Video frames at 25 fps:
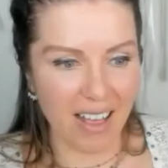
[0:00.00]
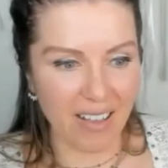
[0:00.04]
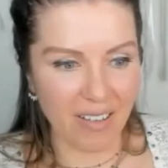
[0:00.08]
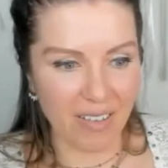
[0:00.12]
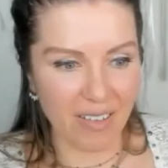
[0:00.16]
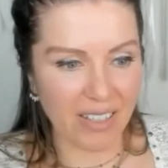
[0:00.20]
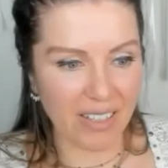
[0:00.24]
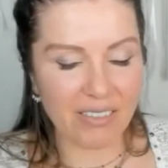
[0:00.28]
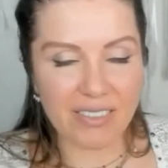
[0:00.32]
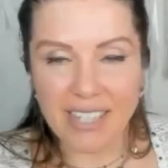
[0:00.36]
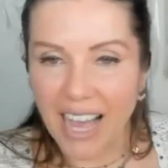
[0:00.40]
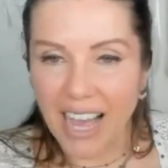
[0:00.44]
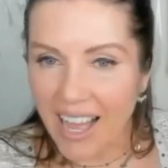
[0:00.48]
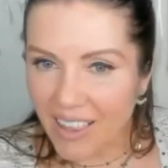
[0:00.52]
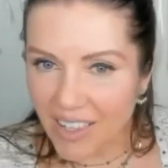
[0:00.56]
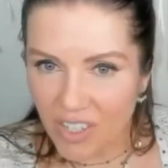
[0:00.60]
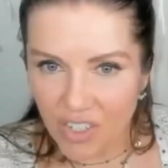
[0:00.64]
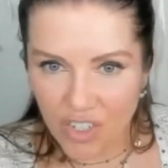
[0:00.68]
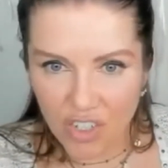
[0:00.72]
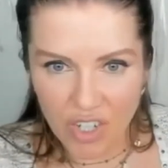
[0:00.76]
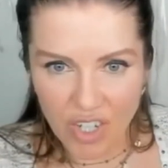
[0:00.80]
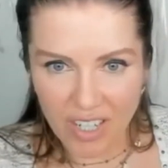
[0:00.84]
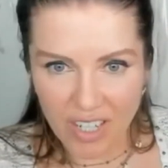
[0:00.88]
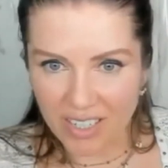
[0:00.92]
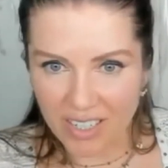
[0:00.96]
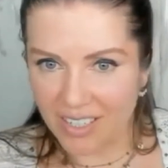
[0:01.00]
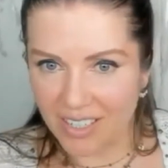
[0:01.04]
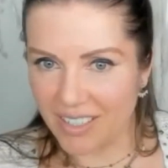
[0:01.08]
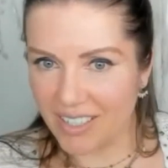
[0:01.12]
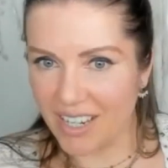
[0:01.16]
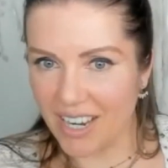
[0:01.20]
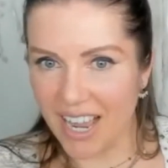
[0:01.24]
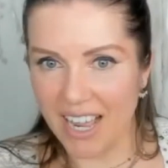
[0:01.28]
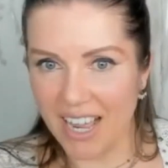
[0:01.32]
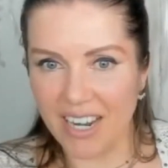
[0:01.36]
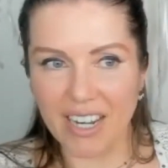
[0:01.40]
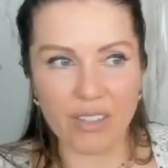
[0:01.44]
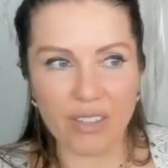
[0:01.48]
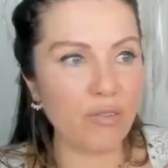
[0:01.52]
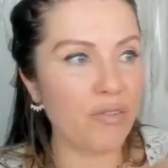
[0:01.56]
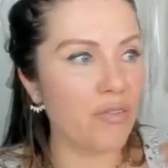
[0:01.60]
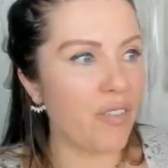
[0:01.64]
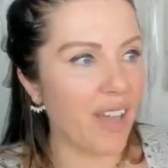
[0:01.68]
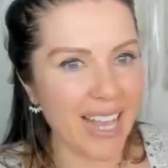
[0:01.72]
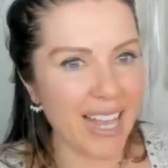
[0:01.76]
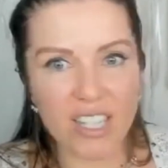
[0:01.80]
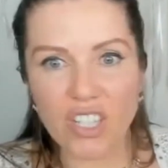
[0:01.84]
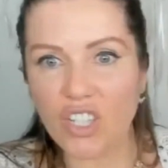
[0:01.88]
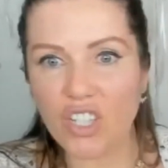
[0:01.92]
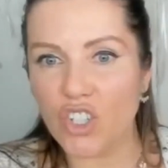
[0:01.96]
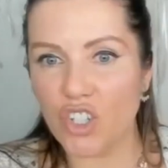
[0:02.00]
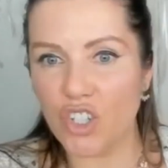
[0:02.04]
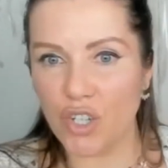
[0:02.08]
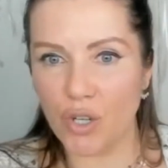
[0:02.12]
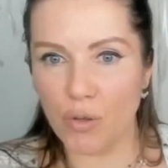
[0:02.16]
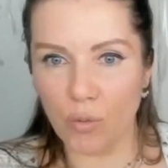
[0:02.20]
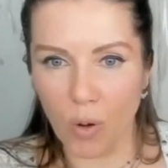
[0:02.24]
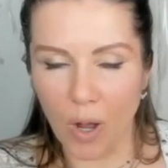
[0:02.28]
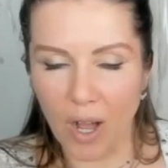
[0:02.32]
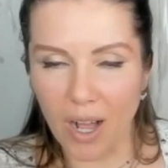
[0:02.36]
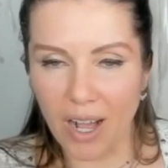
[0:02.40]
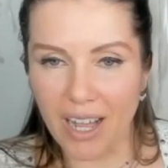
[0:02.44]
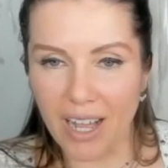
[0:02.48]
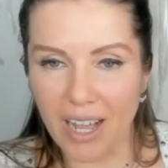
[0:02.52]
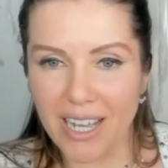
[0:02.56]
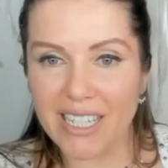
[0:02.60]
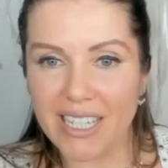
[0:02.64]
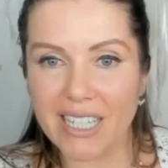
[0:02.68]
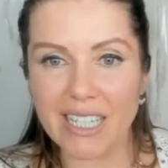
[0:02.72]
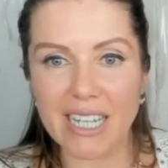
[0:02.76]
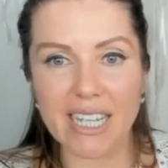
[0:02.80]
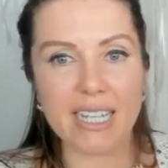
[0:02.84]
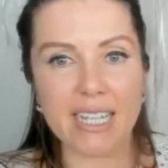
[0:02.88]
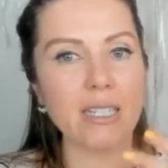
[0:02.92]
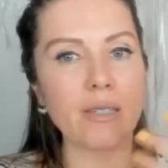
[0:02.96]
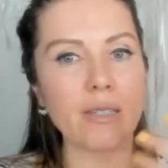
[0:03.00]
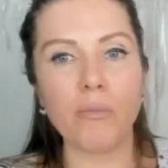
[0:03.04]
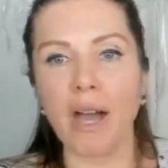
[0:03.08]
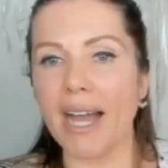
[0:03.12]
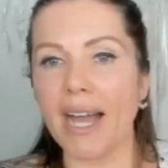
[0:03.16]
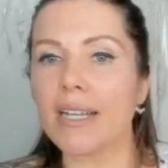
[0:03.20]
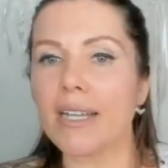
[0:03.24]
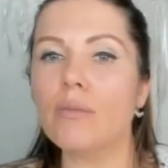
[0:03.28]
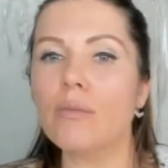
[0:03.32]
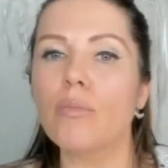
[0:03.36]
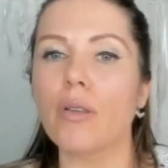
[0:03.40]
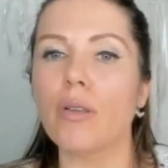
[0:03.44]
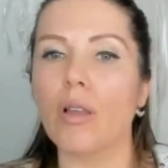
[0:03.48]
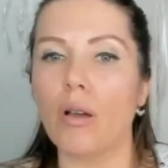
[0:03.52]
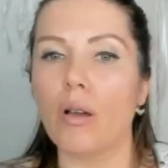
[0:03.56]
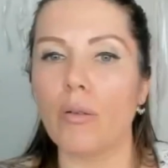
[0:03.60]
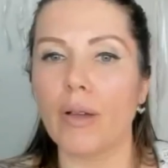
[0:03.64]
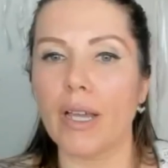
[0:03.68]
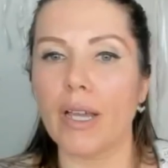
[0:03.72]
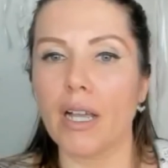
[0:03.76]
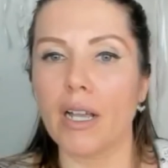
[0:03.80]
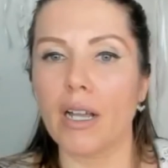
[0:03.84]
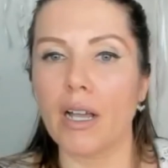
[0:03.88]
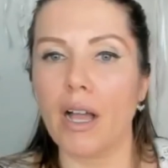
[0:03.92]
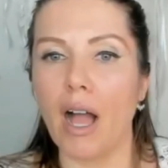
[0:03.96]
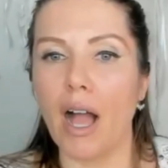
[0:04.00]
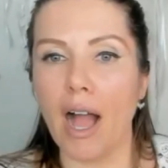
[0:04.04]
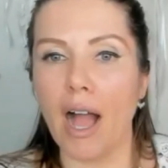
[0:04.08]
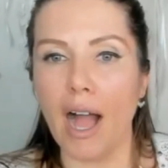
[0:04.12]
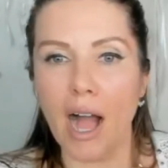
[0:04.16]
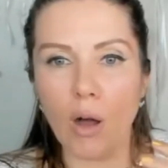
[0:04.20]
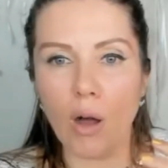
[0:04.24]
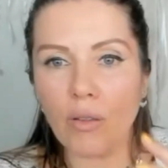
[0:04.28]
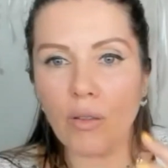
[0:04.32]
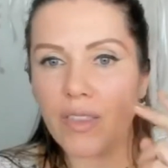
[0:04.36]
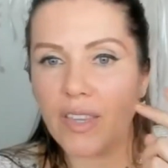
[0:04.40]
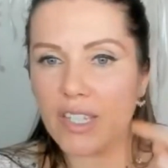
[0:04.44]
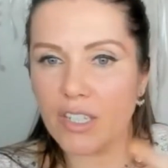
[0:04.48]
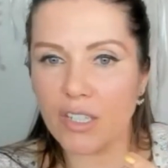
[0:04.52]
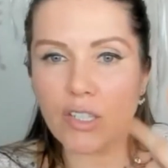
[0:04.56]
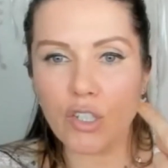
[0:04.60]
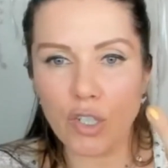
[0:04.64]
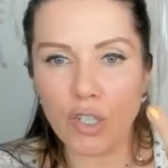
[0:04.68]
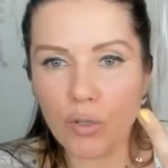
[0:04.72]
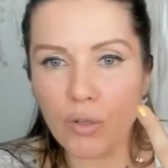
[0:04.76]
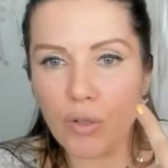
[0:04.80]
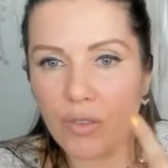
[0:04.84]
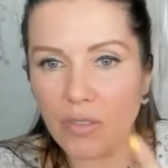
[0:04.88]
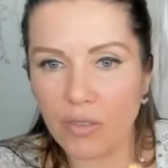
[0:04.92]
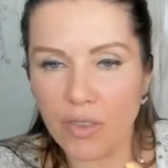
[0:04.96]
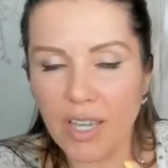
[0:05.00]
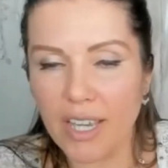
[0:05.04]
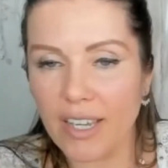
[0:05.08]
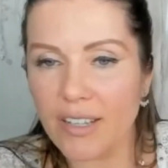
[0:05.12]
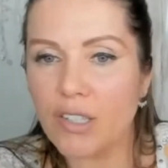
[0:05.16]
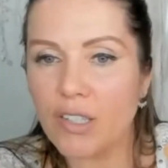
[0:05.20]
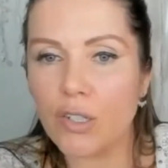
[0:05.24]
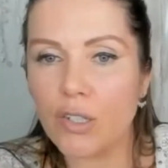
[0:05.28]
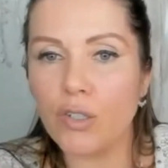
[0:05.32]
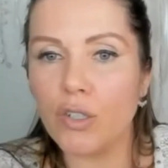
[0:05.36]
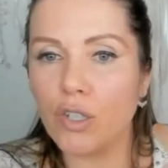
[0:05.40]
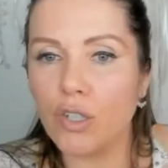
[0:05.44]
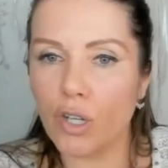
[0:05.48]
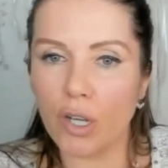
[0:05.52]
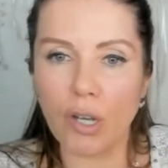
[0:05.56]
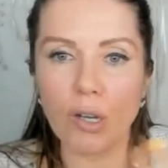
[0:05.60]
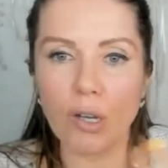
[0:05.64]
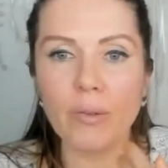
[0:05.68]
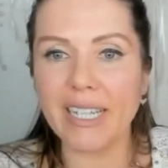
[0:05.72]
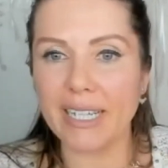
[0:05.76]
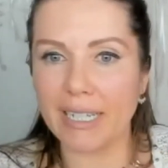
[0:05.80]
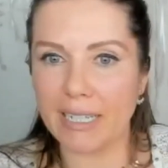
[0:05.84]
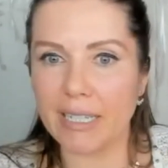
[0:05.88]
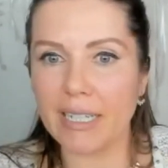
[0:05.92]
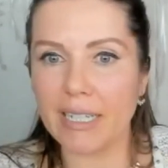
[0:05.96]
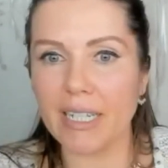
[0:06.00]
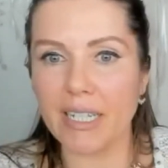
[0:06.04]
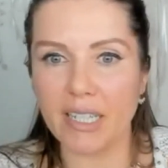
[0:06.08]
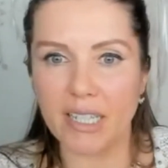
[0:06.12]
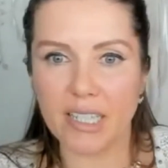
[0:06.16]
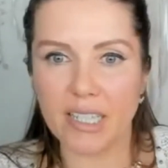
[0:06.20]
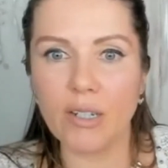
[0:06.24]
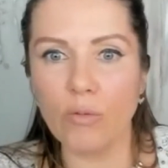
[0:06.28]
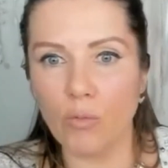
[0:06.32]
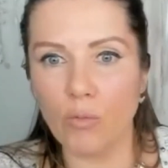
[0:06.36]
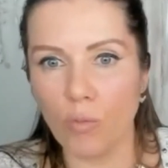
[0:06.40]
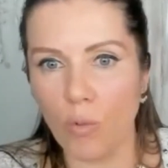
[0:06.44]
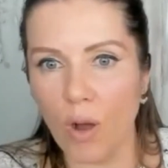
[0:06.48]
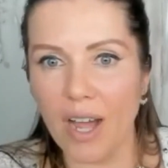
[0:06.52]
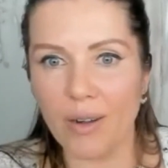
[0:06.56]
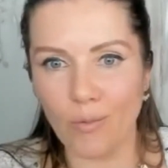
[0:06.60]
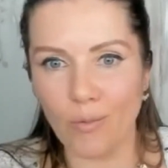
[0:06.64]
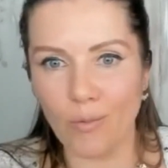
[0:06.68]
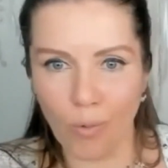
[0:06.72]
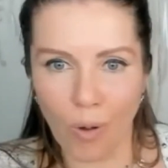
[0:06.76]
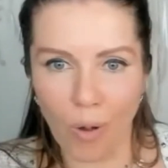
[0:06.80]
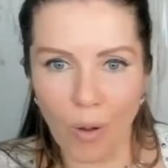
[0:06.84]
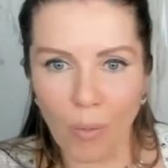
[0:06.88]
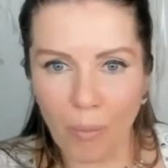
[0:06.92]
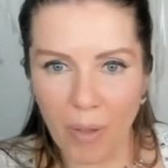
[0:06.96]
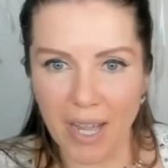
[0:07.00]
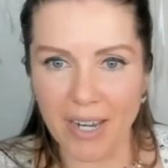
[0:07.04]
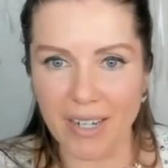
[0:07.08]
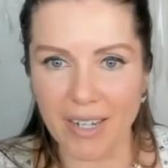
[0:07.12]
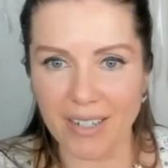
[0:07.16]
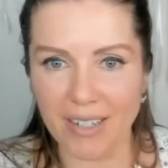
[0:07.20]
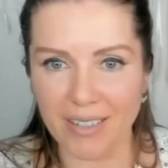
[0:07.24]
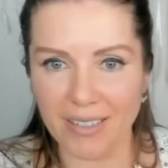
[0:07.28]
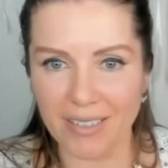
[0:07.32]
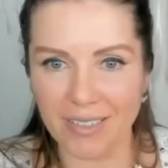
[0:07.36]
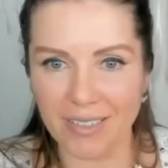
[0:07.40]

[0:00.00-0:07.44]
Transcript: intelligent and advanced she was is mind-blowing. How these two things could coexist in one woman.